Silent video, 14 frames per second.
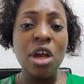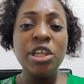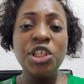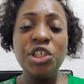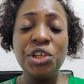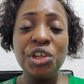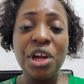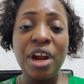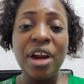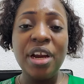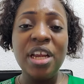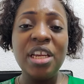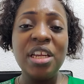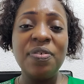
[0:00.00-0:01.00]

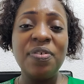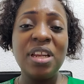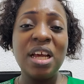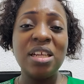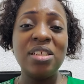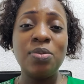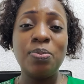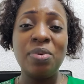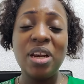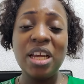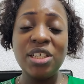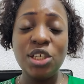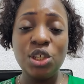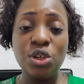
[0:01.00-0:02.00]
Share it if it has
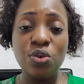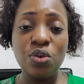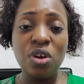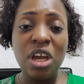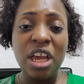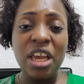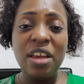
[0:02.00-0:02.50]
blessed you.